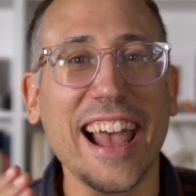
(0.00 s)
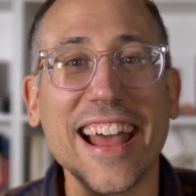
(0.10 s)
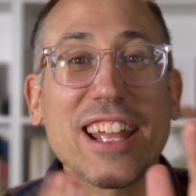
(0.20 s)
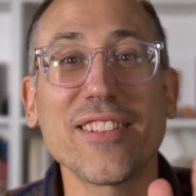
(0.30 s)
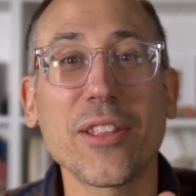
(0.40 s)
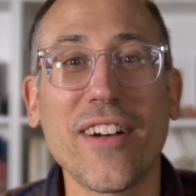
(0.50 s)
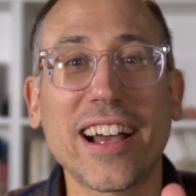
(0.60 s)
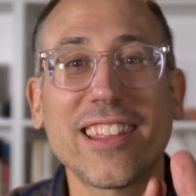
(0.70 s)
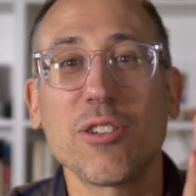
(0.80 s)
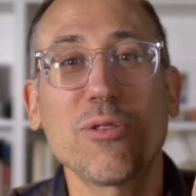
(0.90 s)
and even the
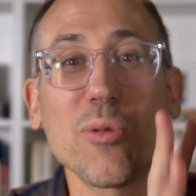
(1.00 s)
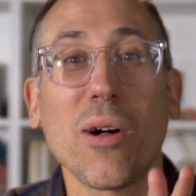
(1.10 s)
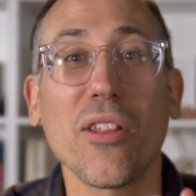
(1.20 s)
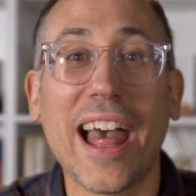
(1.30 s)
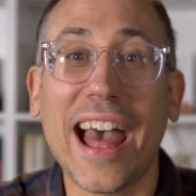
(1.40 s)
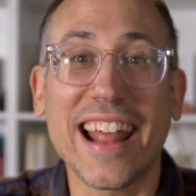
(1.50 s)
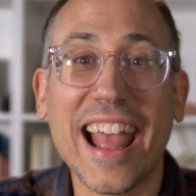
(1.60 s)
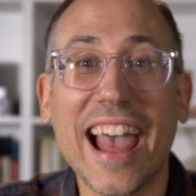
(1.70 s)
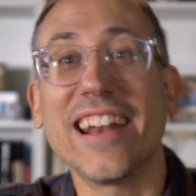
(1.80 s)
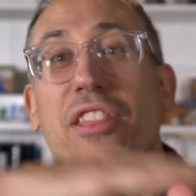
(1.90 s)
fact that you do all that
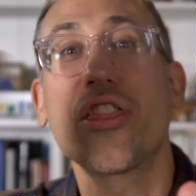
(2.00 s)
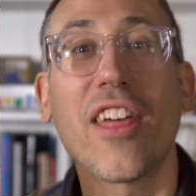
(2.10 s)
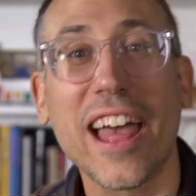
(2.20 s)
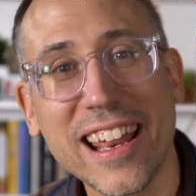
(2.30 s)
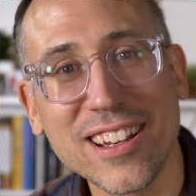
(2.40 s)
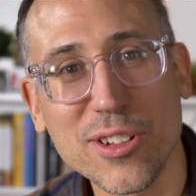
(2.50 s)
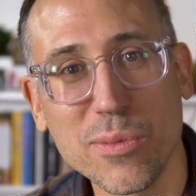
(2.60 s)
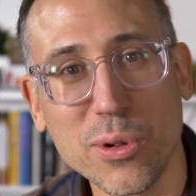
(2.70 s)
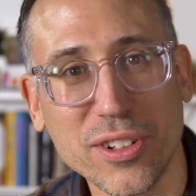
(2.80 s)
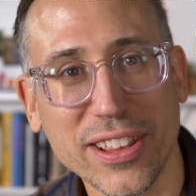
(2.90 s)
and then you
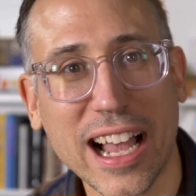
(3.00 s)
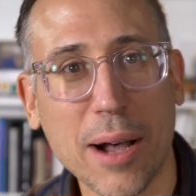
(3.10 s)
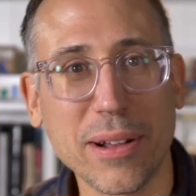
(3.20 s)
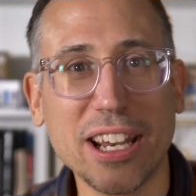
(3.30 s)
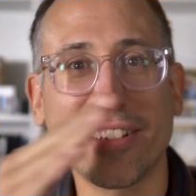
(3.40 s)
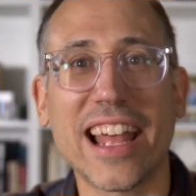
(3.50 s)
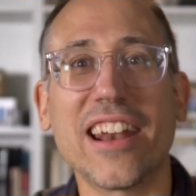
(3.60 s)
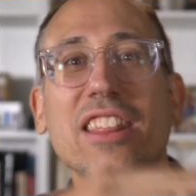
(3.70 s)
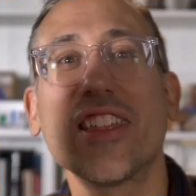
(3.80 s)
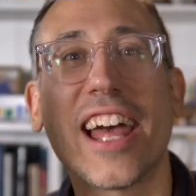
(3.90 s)
move to the commentaries
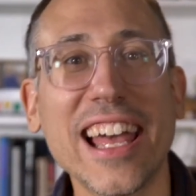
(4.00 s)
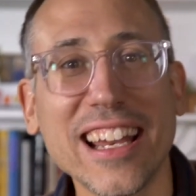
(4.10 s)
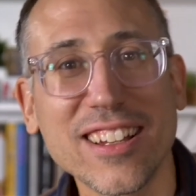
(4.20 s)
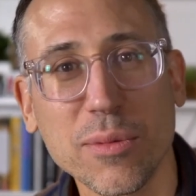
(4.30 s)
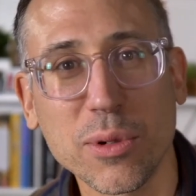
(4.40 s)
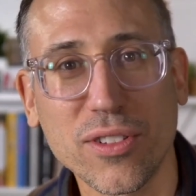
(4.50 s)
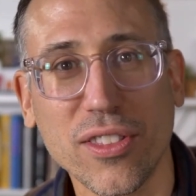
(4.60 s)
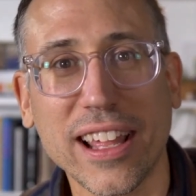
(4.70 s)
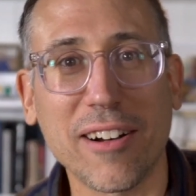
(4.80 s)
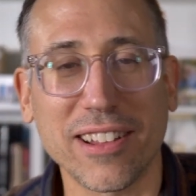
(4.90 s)
and then you move to
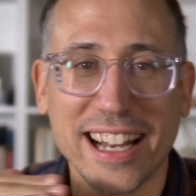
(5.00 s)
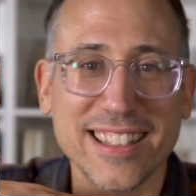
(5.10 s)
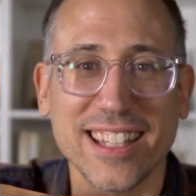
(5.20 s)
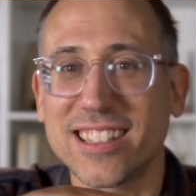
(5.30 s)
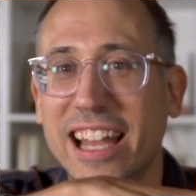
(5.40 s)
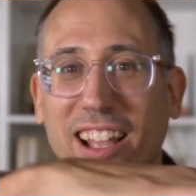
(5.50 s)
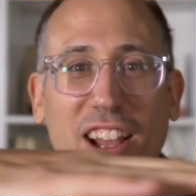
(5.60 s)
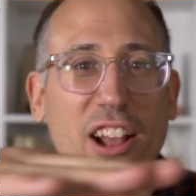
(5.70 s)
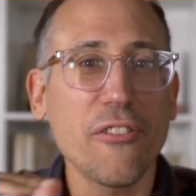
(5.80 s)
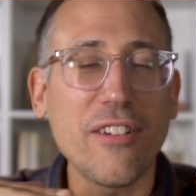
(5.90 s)
the outline it's this like
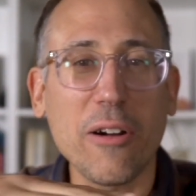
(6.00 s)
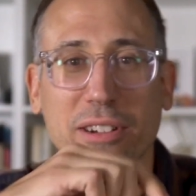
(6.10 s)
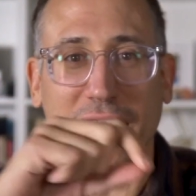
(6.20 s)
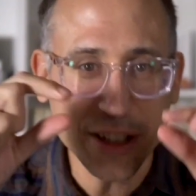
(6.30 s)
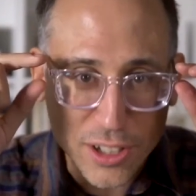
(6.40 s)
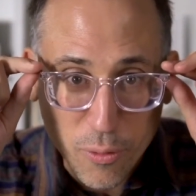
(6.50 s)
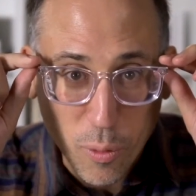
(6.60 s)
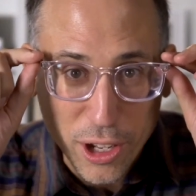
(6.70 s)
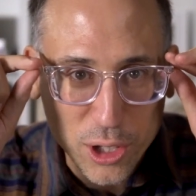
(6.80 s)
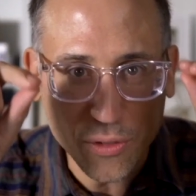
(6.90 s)
foundation of
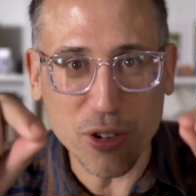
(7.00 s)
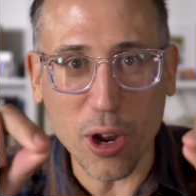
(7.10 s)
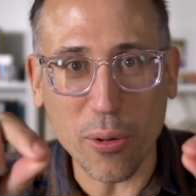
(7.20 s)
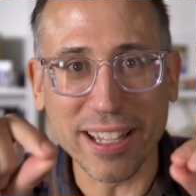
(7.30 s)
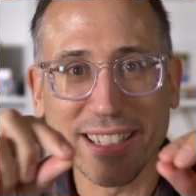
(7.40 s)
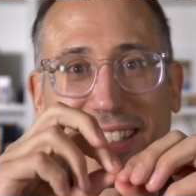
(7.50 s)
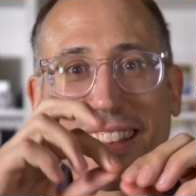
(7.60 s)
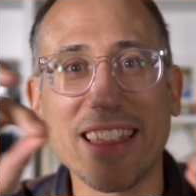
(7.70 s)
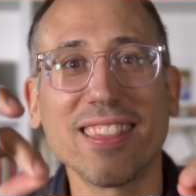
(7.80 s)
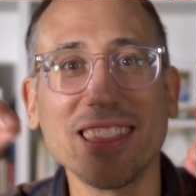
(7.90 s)
what you've noticed
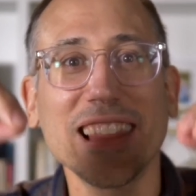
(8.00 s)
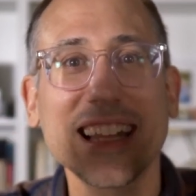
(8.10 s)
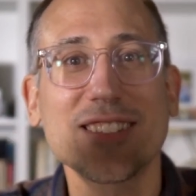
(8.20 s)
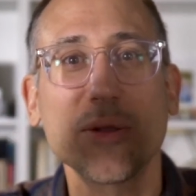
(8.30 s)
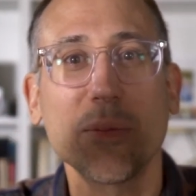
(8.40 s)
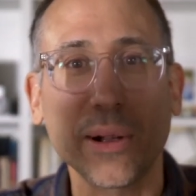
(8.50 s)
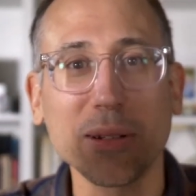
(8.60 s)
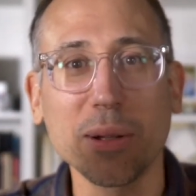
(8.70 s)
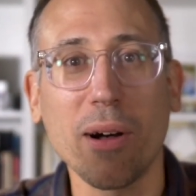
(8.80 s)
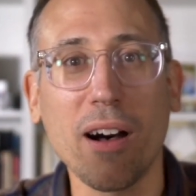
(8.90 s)
that lets you build
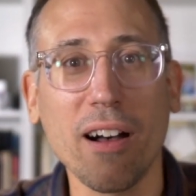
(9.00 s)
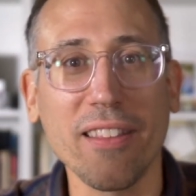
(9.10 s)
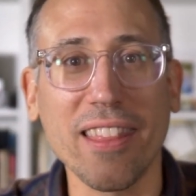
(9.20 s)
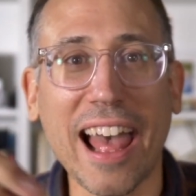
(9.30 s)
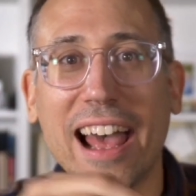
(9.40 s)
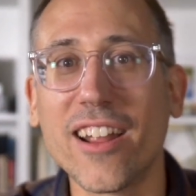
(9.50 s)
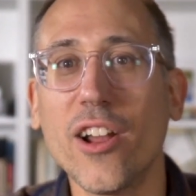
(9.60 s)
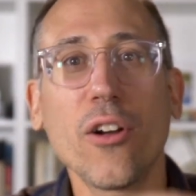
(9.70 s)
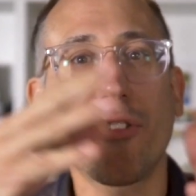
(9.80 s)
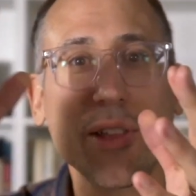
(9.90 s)
upon that
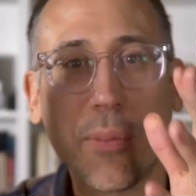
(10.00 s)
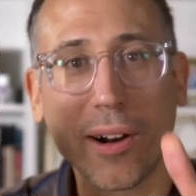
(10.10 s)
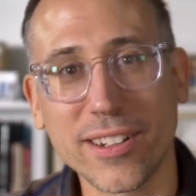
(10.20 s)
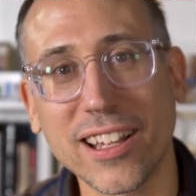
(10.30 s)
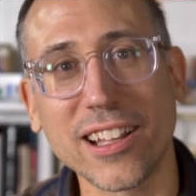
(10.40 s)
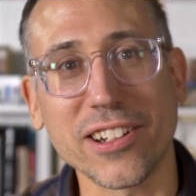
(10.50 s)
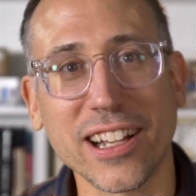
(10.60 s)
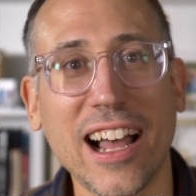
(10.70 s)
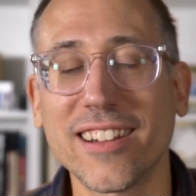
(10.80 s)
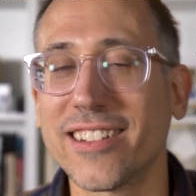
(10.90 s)
for the particular
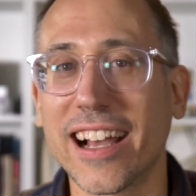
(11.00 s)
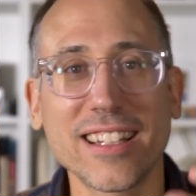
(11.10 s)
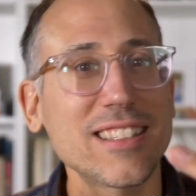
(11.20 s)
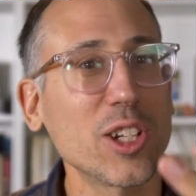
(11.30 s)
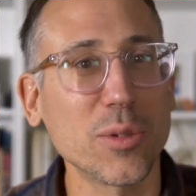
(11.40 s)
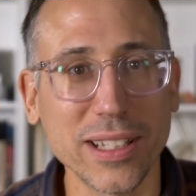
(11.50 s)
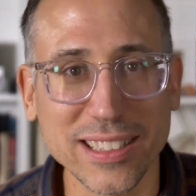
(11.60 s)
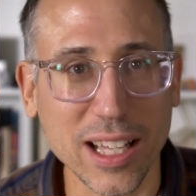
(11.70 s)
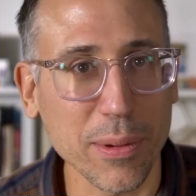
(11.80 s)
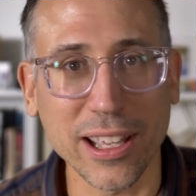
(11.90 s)
context that you'll be
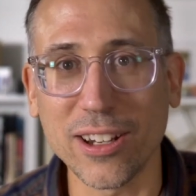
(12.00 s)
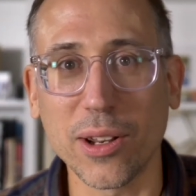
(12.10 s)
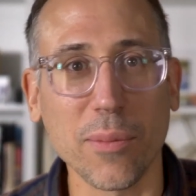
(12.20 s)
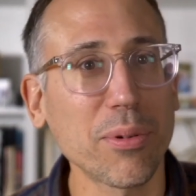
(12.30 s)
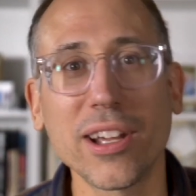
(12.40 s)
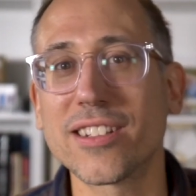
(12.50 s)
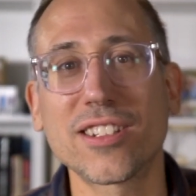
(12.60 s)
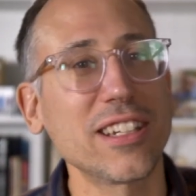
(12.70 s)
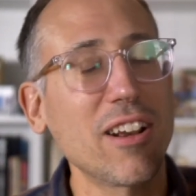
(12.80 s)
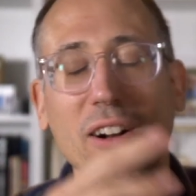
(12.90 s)
stepping into to
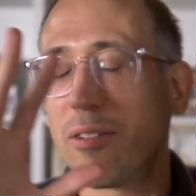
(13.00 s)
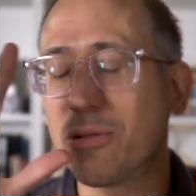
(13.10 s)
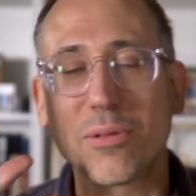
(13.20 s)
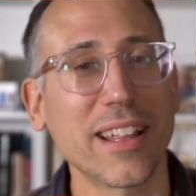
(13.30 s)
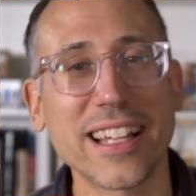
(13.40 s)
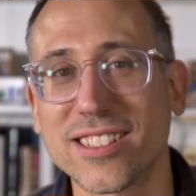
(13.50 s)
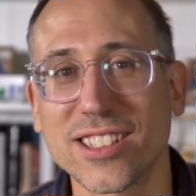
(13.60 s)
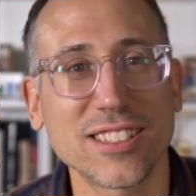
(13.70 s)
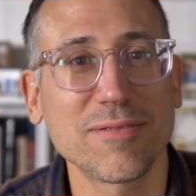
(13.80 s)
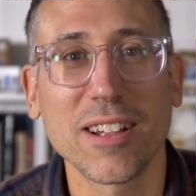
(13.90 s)
preach and oh it's
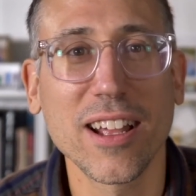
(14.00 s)
just